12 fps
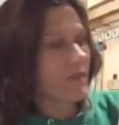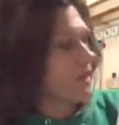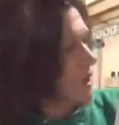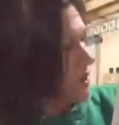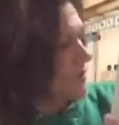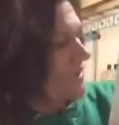
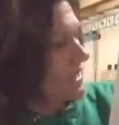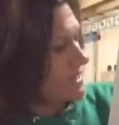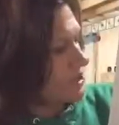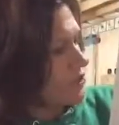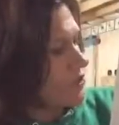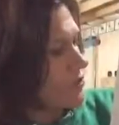Low
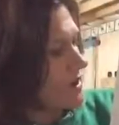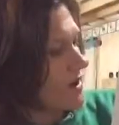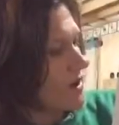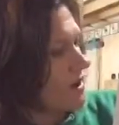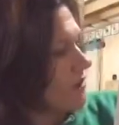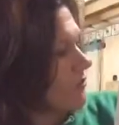is
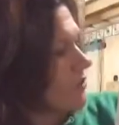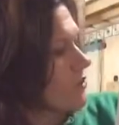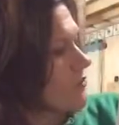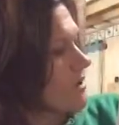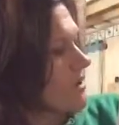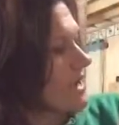your
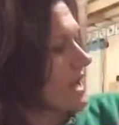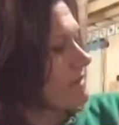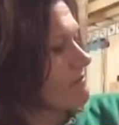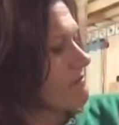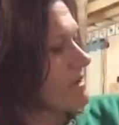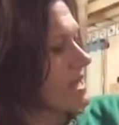root word
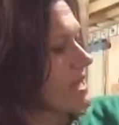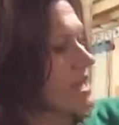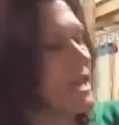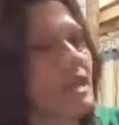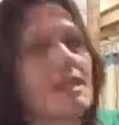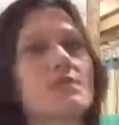and
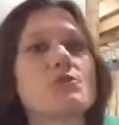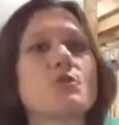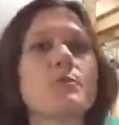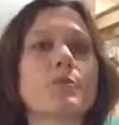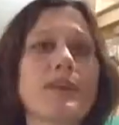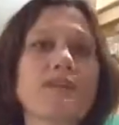be is
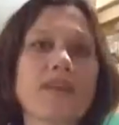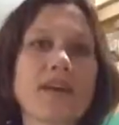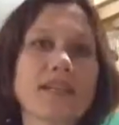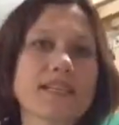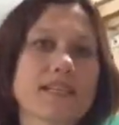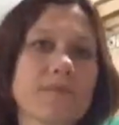your
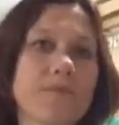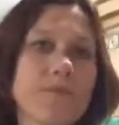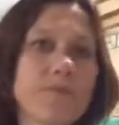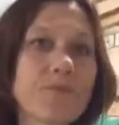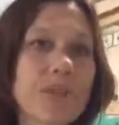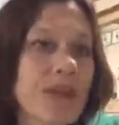prefix.
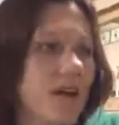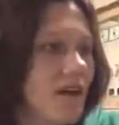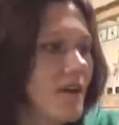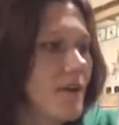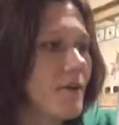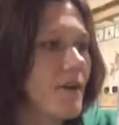
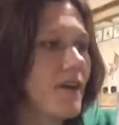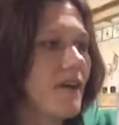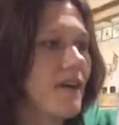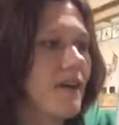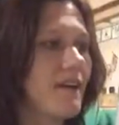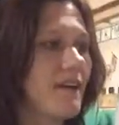
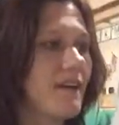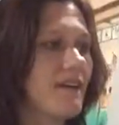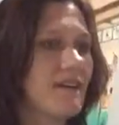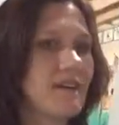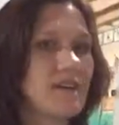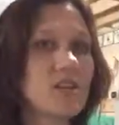Okay,
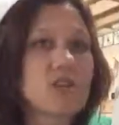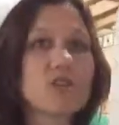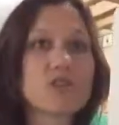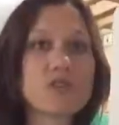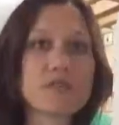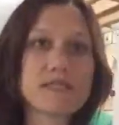
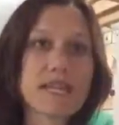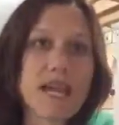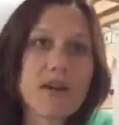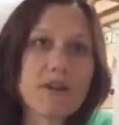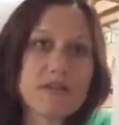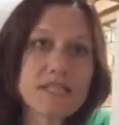so see
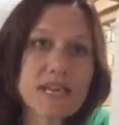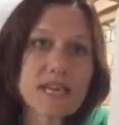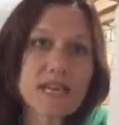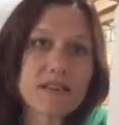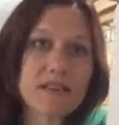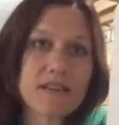how you
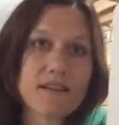did?